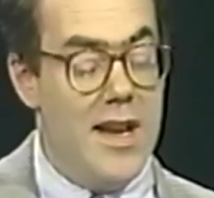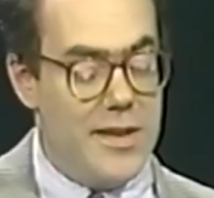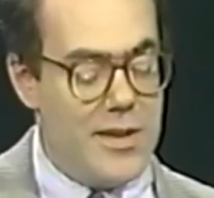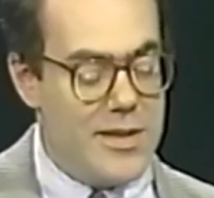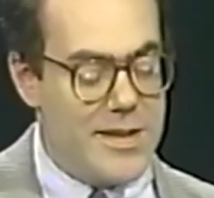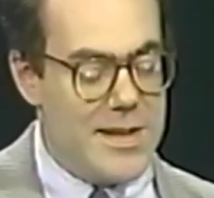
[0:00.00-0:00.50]

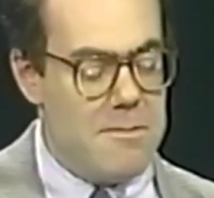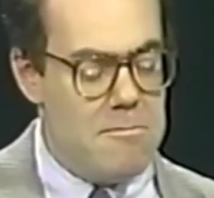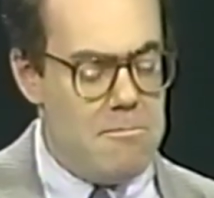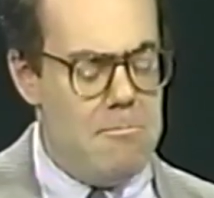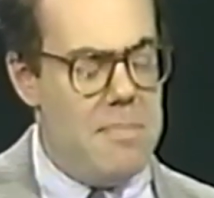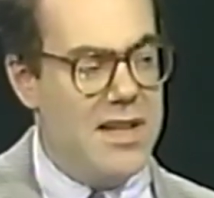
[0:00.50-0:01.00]
There are
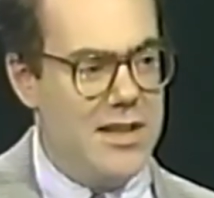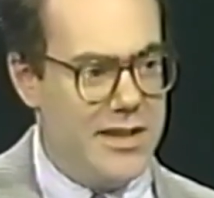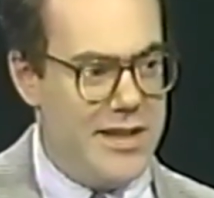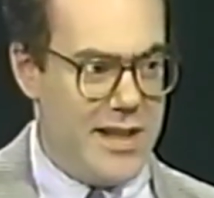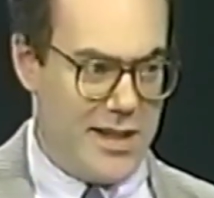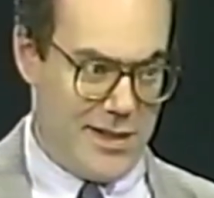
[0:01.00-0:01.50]
some
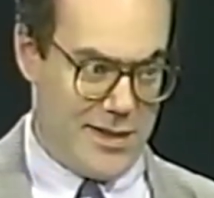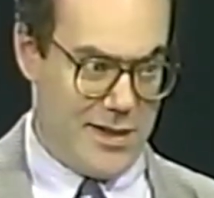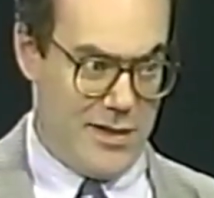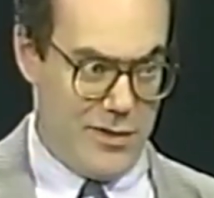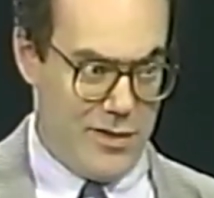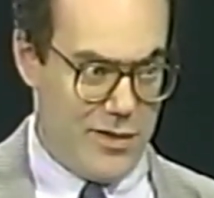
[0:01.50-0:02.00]
buildings
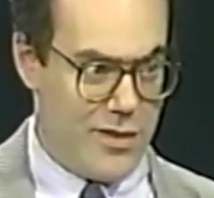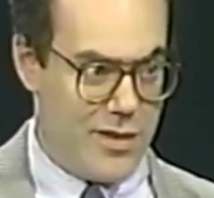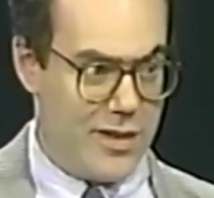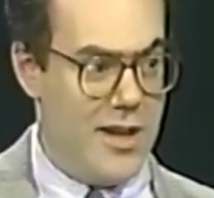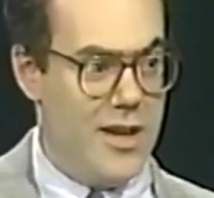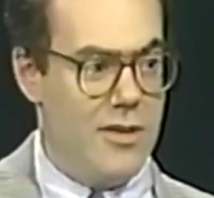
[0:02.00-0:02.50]
in New
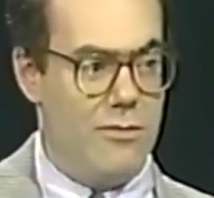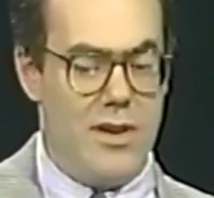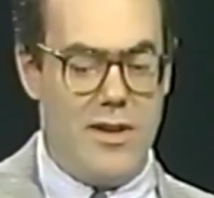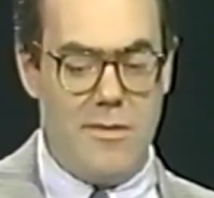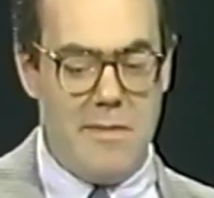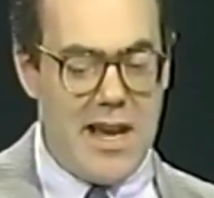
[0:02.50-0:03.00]
York where
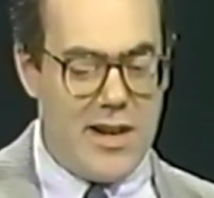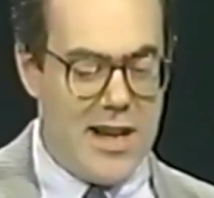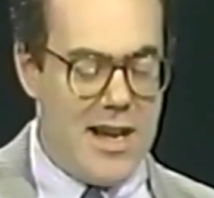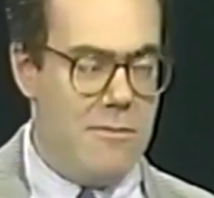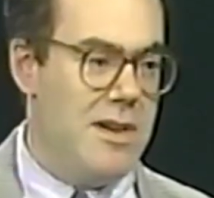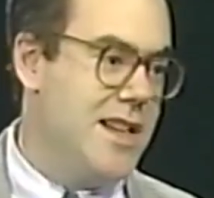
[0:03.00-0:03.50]
no matter
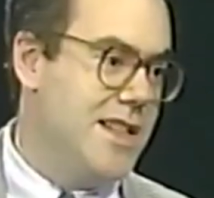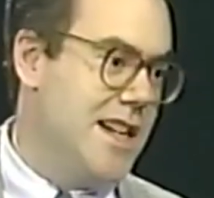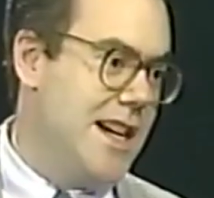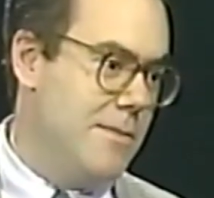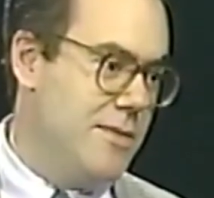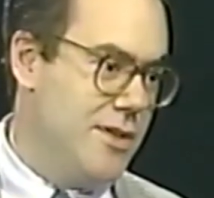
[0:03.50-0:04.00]
how many
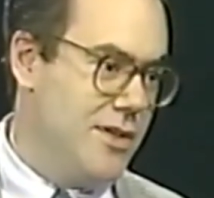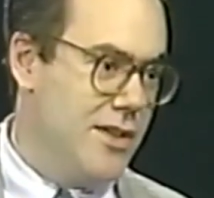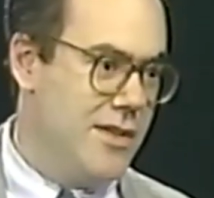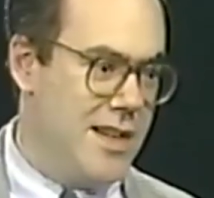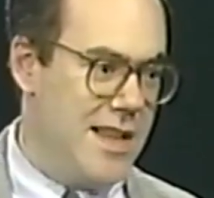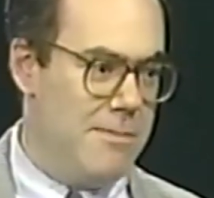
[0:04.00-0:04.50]
times you
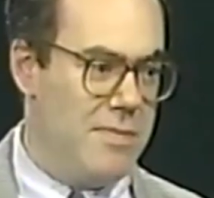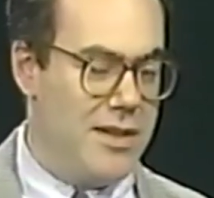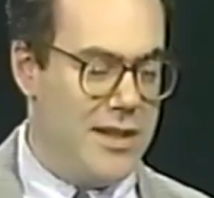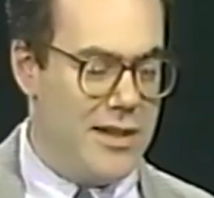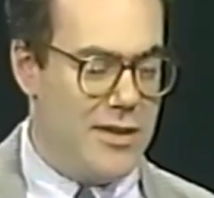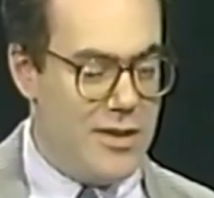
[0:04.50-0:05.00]
go into that
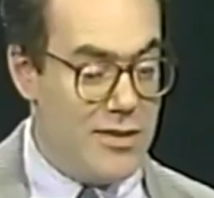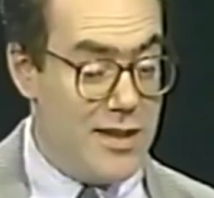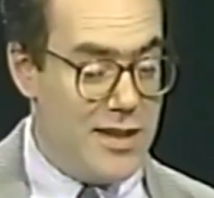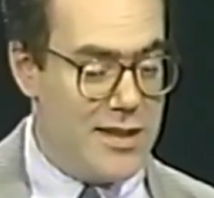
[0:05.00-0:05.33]
building or use it,